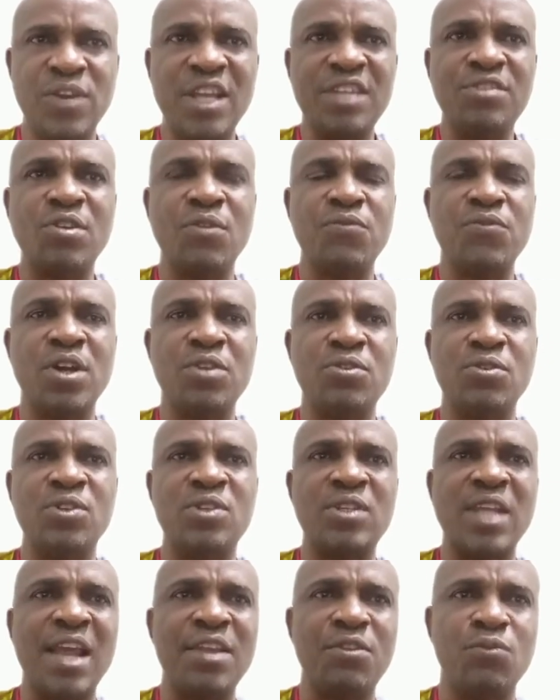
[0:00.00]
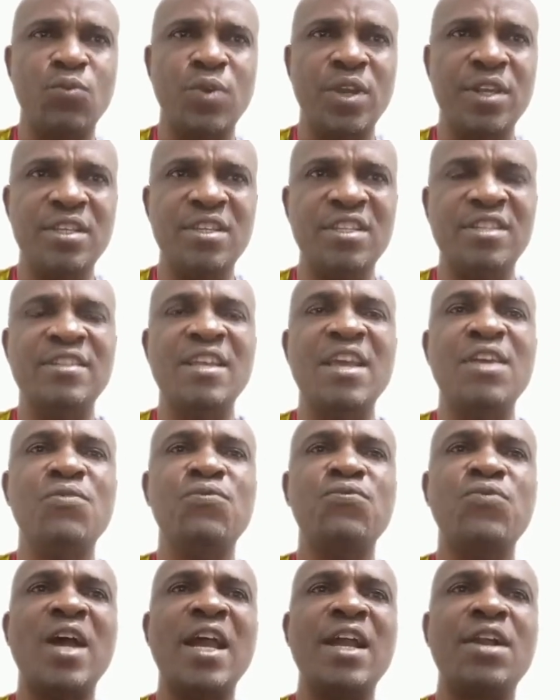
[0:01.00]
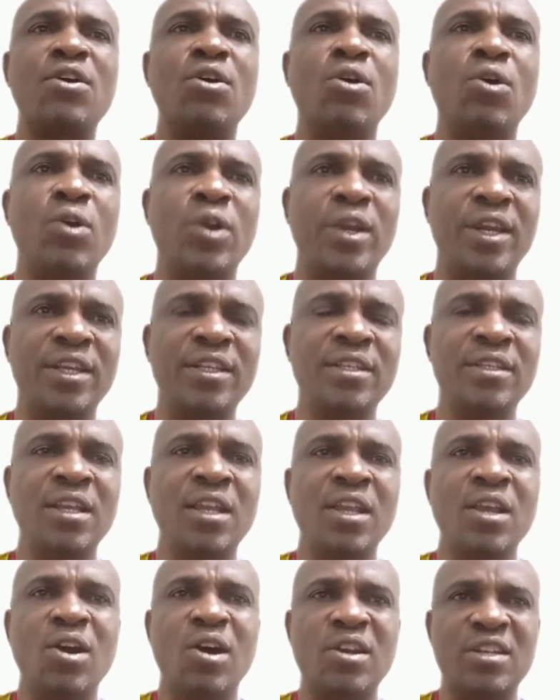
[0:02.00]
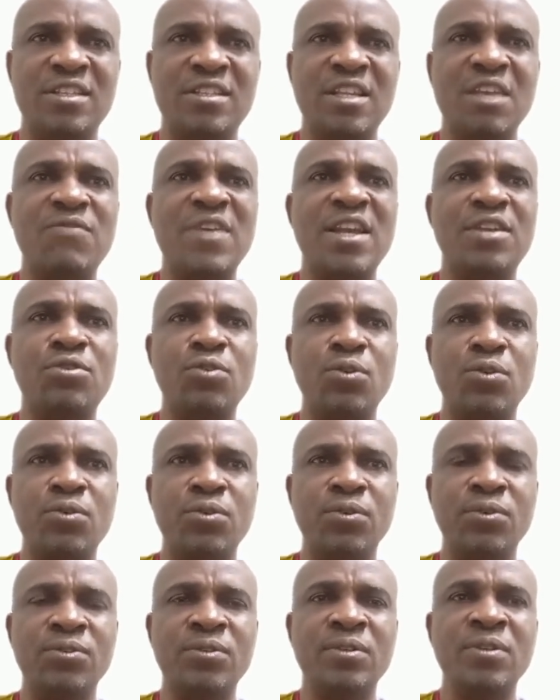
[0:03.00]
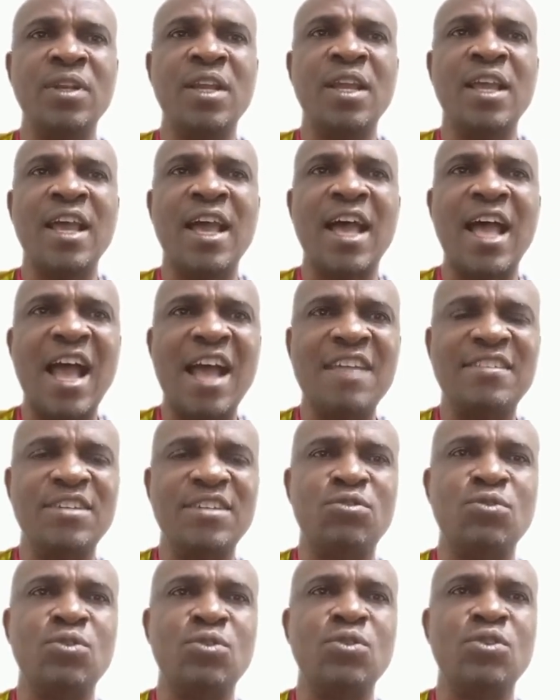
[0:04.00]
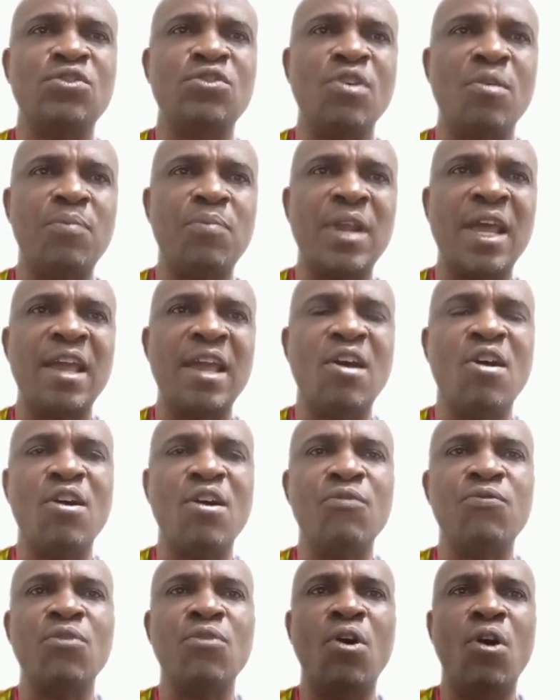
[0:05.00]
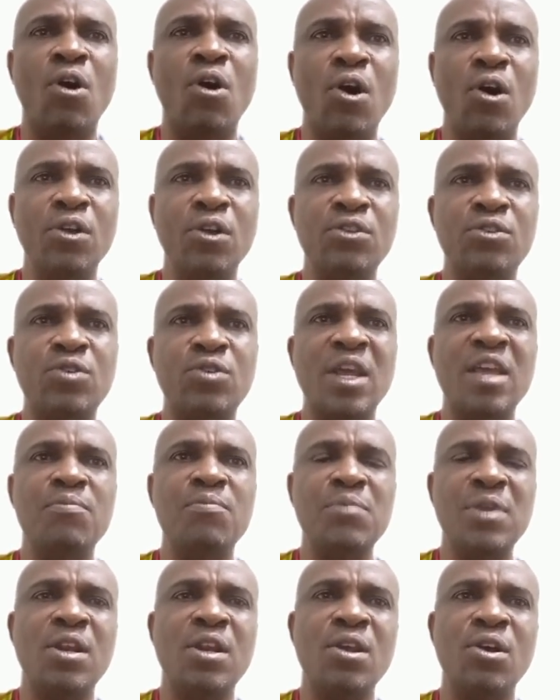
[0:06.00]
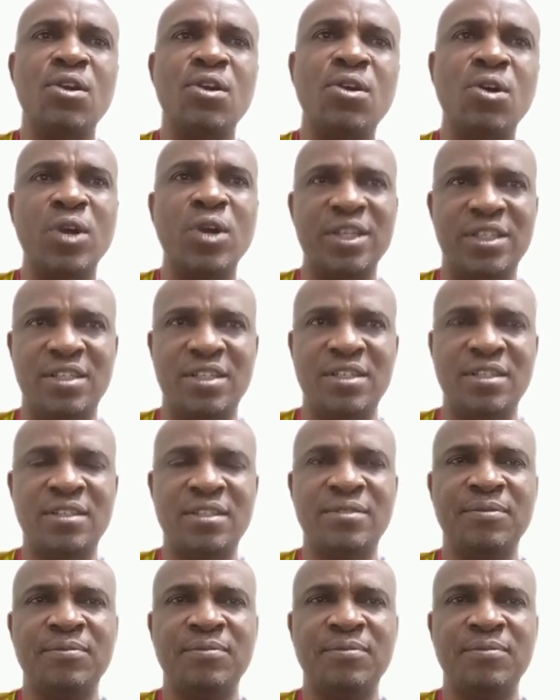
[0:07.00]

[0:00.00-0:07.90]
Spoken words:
First of all, to start with, the ZenFi coin or the ZenFi token has a total supply of 100 million coins.